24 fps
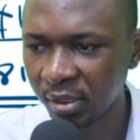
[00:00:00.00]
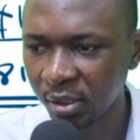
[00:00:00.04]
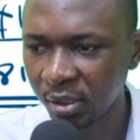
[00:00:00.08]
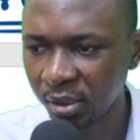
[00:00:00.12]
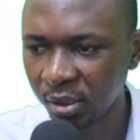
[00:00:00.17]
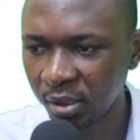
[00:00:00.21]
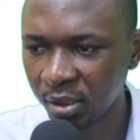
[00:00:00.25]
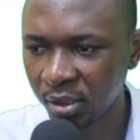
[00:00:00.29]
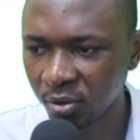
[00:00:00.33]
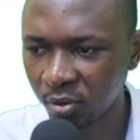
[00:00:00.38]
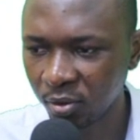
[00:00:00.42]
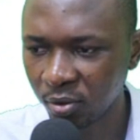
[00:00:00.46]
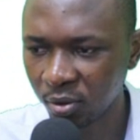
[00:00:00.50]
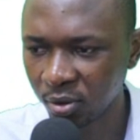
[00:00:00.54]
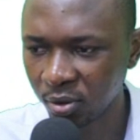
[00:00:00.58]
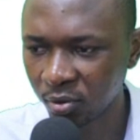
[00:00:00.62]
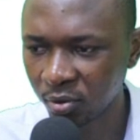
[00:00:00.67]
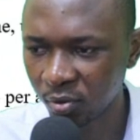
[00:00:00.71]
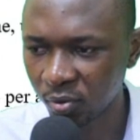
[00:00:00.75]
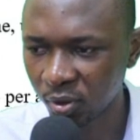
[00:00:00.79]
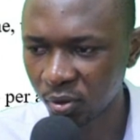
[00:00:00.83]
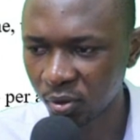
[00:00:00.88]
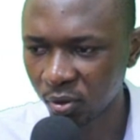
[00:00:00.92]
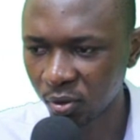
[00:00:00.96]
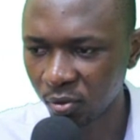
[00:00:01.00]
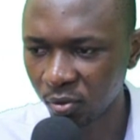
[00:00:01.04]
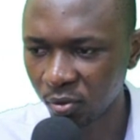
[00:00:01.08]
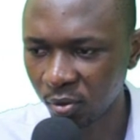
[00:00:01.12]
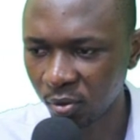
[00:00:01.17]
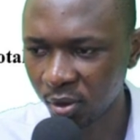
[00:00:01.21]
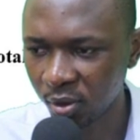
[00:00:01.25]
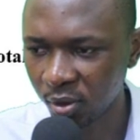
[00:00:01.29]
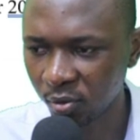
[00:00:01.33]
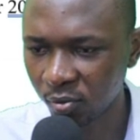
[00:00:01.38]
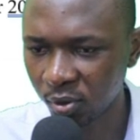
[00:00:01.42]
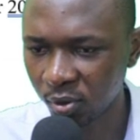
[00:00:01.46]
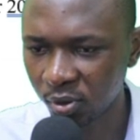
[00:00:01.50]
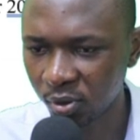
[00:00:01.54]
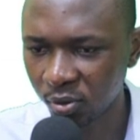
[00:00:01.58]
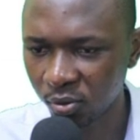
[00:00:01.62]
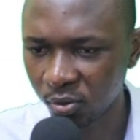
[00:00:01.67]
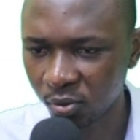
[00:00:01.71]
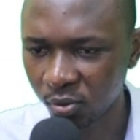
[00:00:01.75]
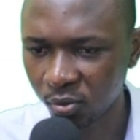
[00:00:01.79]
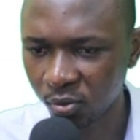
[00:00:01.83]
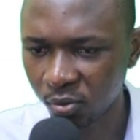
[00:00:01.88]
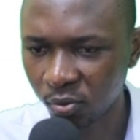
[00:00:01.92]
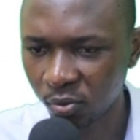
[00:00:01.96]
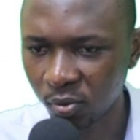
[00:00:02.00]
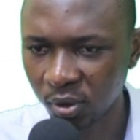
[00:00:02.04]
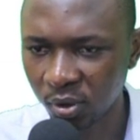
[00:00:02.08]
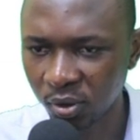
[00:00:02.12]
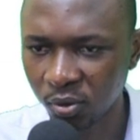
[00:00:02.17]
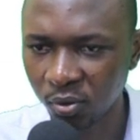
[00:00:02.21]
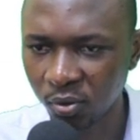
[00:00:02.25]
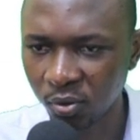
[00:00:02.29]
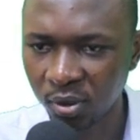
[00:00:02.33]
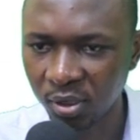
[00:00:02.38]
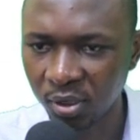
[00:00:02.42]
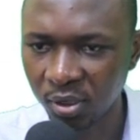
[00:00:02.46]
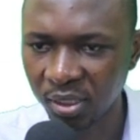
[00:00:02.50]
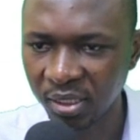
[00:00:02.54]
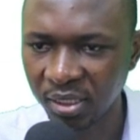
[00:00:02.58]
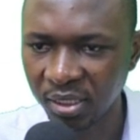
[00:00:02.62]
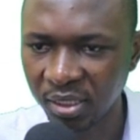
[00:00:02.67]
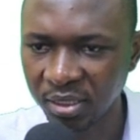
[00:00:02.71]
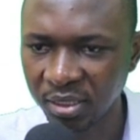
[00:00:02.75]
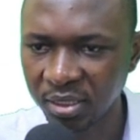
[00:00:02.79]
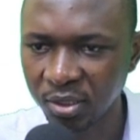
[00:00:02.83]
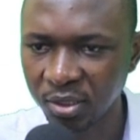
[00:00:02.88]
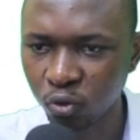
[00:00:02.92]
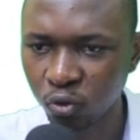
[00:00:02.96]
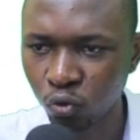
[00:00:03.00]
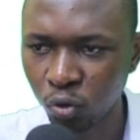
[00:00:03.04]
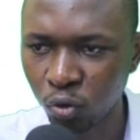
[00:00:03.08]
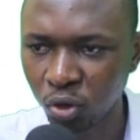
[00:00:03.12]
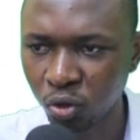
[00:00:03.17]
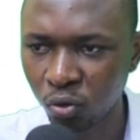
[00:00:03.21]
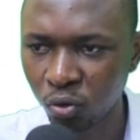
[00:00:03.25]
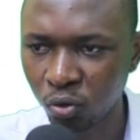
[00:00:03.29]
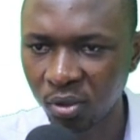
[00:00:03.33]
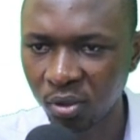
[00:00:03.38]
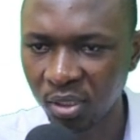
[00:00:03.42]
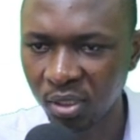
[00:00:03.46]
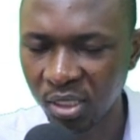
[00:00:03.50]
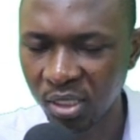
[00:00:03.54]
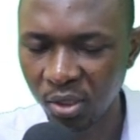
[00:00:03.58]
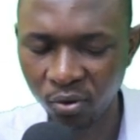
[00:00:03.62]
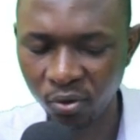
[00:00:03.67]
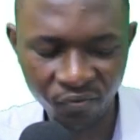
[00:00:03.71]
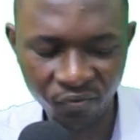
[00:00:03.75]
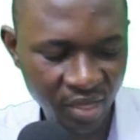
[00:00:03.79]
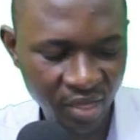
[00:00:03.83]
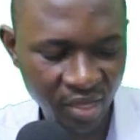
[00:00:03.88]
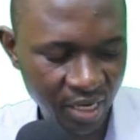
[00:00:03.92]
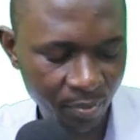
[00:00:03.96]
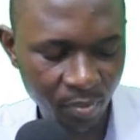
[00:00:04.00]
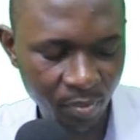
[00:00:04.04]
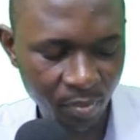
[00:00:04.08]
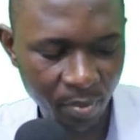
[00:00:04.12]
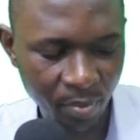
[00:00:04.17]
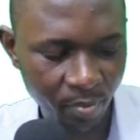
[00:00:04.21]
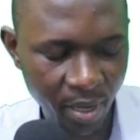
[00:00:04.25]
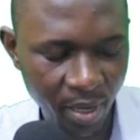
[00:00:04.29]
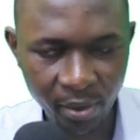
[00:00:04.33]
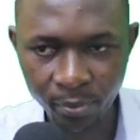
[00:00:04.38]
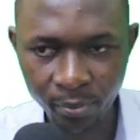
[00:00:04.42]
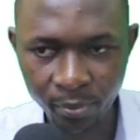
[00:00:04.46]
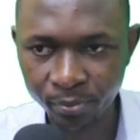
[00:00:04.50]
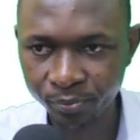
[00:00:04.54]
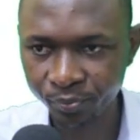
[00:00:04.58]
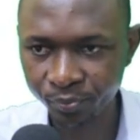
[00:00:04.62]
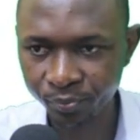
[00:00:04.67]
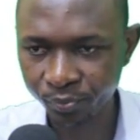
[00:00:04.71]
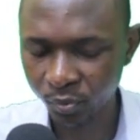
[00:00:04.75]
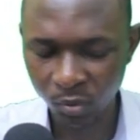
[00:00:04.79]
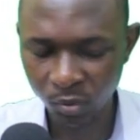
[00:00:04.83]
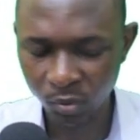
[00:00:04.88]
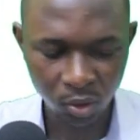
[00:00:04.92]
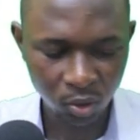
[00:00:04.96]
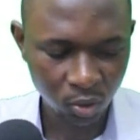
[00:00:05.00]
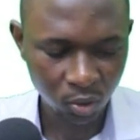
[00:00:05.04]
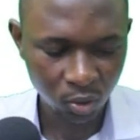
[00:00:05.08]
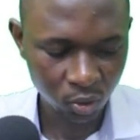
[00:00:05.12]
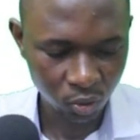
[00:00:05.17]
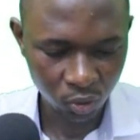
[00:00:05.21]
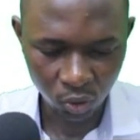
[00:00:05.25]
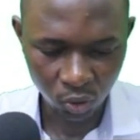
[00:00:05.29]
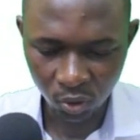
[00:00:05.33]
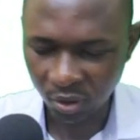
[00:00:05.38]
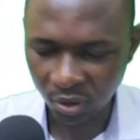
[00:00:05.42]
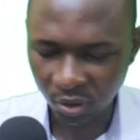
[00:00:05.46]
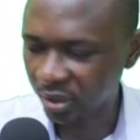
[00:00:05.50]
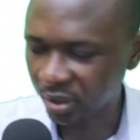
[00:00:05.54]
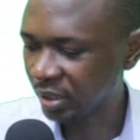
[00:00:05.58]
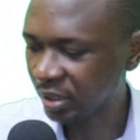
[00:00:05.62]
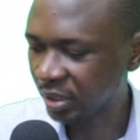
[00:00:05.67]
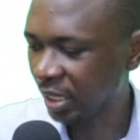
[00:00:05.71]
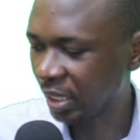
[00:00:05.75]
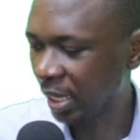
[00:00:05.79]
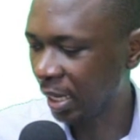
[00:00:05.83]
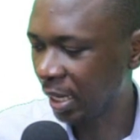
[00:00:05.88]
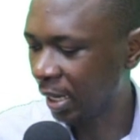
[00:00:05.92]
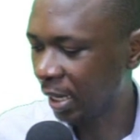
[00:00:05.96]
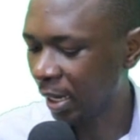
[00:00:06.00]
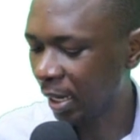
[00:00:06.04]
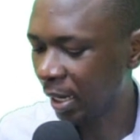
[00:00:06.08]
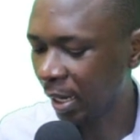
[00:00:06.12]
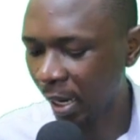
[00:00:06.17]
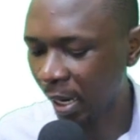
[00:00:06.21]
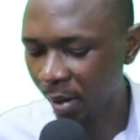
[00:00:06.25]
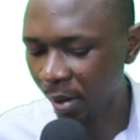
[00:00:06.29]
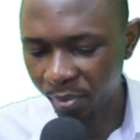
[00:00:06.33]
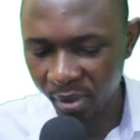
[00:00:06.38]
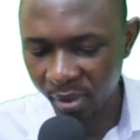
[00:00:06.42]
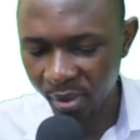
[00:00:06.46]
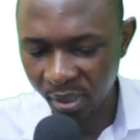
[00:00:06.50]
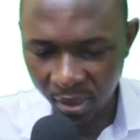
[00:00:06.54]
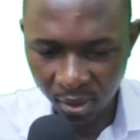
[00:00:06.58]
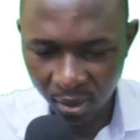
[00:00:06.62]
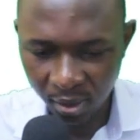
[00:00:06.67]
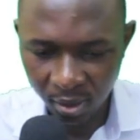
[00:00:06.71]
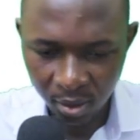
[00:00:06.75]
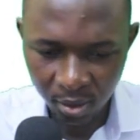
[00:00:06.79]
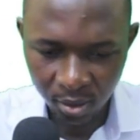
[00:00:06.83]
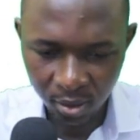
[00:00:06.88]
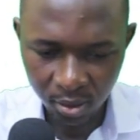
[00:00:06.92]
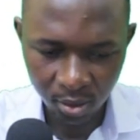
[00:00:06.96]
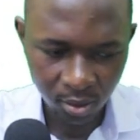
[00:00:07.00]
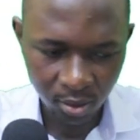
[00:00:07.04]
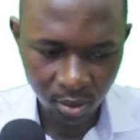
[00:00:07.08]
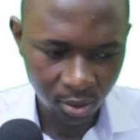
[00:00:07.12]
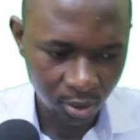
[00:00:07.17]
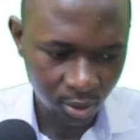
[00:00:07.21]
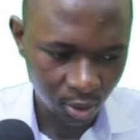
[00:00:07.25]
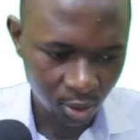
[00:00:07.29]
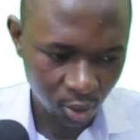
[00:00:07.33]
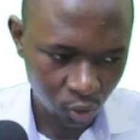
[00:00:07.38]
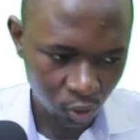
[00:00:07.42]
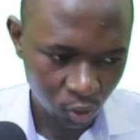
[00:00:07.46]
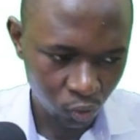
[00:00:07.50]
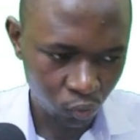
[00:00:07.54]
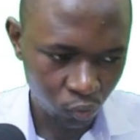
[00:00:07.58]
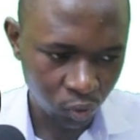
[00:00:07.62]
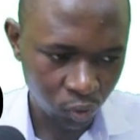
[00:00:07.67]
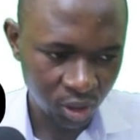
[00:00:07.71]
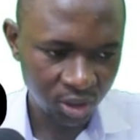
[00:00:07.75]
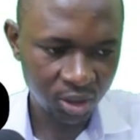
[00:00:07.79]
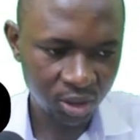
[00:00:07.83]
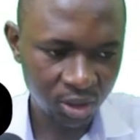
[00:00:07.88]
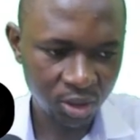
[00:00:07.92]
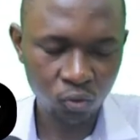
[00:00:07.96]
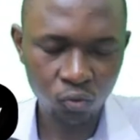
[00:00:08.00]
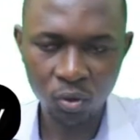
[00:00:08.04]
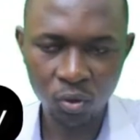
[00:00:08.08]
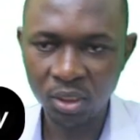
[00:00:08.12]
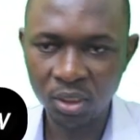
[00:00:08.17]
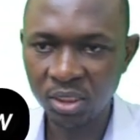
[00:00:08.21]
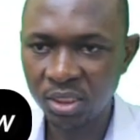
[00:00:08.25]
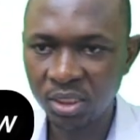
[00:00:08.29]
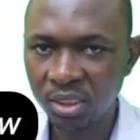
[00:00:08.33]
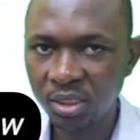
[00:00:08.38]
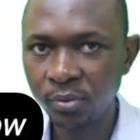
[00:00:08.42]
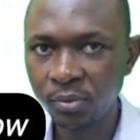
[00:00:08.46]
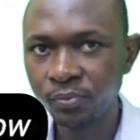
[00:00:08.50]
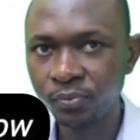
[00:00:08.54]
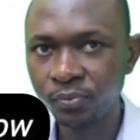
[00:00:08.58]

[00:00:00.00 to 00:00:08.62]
This was question 1, question 2, question 3. This is question 3 of that paper. So it's April 2022.